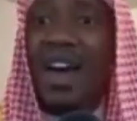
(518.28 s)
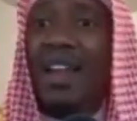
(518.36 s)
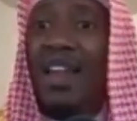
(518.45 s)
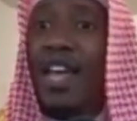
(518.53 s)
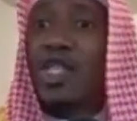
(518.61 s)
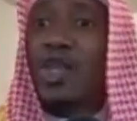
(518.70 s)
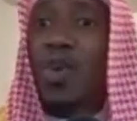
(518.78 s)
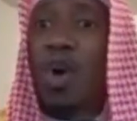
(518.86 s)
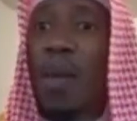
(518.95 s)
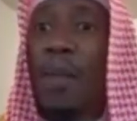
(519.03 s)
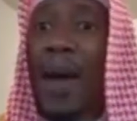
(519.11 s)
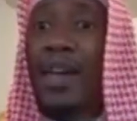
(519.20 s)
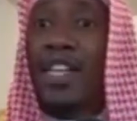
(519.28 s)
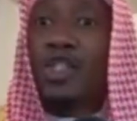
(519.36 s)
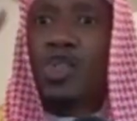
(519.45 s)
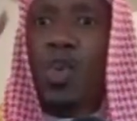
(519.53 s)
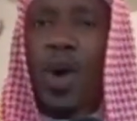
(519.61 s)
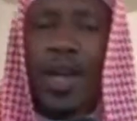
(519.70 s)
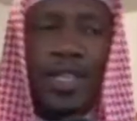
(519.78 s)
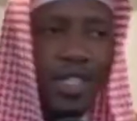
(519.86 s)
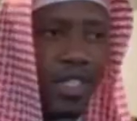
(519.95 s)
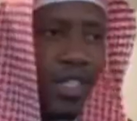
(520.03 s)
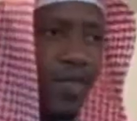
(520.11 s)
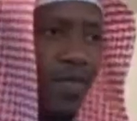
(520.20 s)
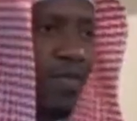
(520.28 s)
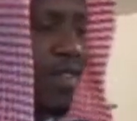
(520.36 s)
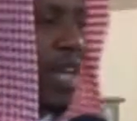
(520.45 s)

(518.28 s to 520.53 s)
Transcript: Allah swore about it twice.